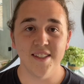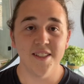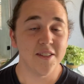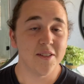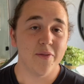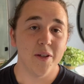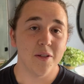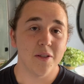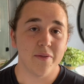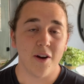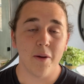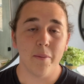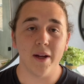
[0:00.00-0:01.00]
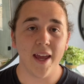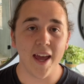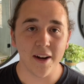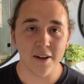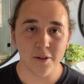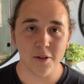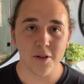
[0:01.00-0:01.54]
just feels very
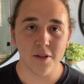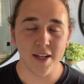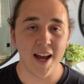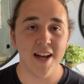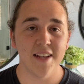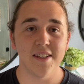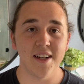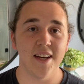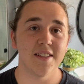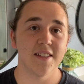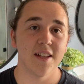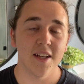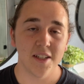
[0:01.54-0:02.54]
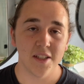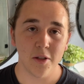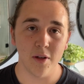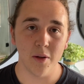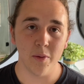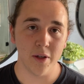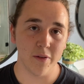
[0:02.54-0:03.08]
mechanical, and it has a nice click
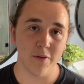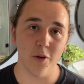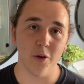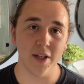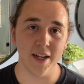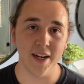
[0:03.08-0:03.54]
to it when you're folding it